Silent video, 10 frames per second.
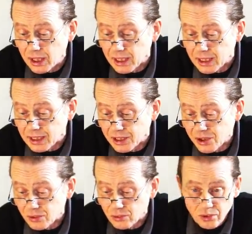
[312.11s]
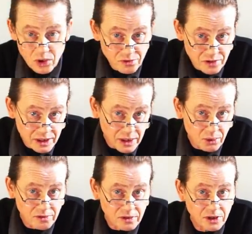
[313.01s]
is roughly
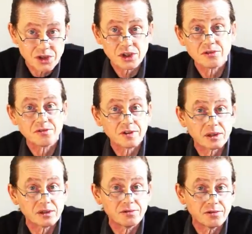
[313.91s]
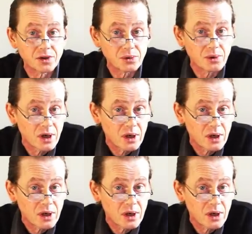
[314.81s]
equivalent to the field of view